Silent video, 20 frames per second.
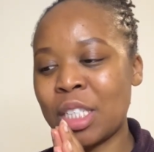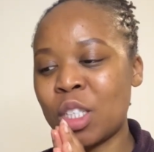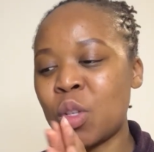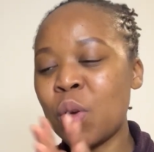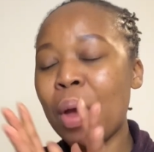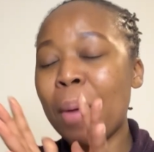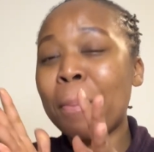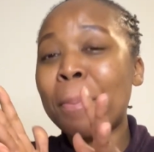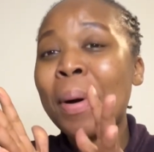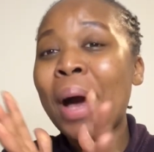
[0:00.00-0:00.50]
to
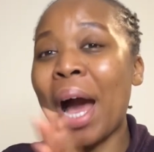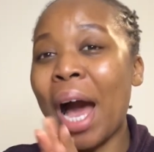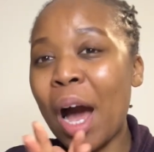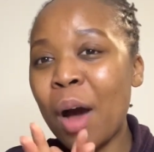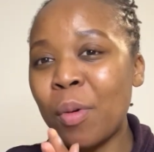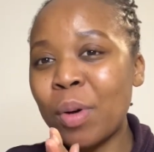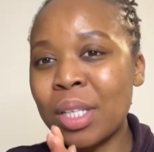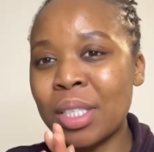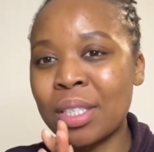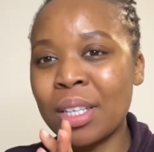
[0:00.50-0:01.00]

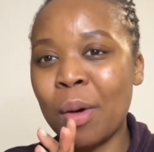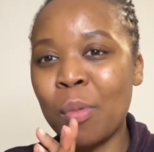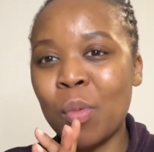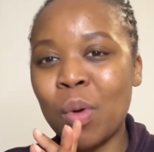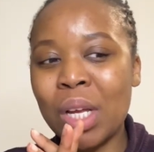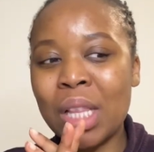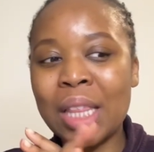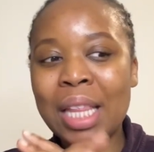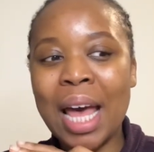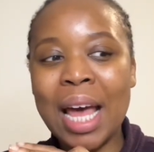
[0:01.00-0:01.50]
empower
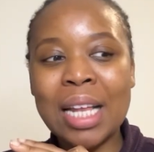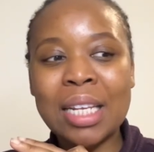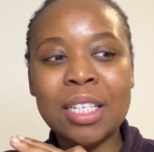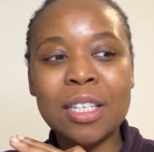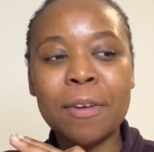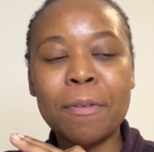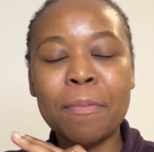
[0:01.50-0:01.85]
someone that